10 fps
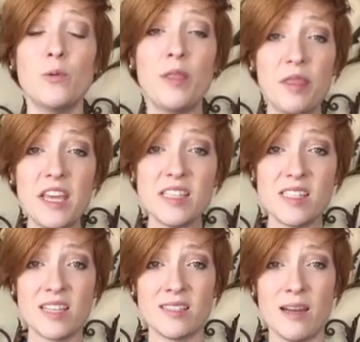With these
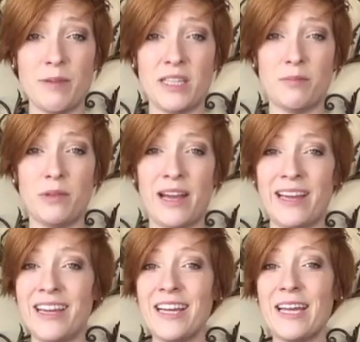things coming into
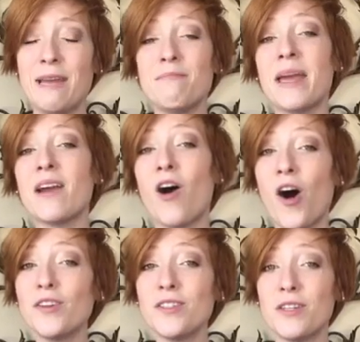play, it may
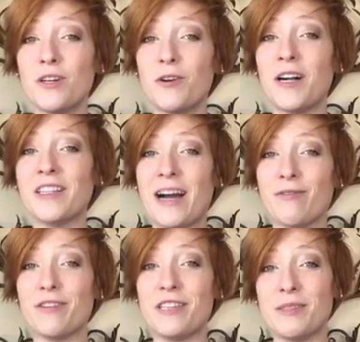also
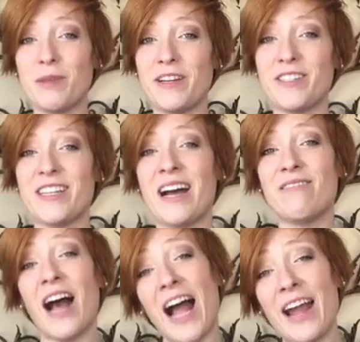allow for these players to
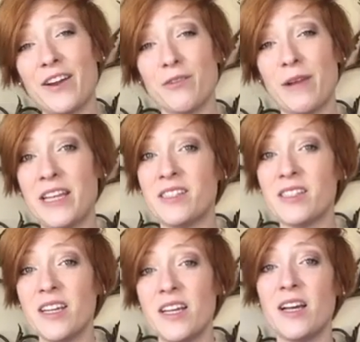have higher
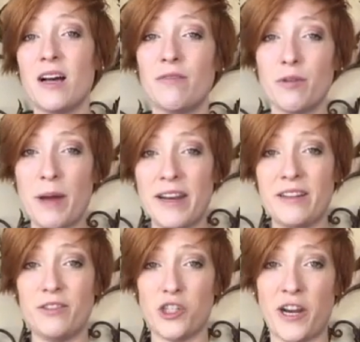rates of
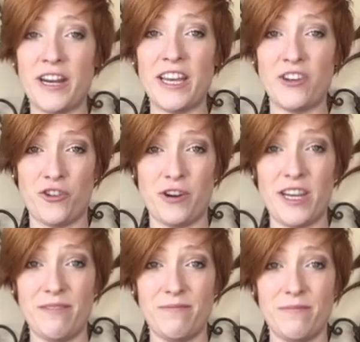repetitive strain injury.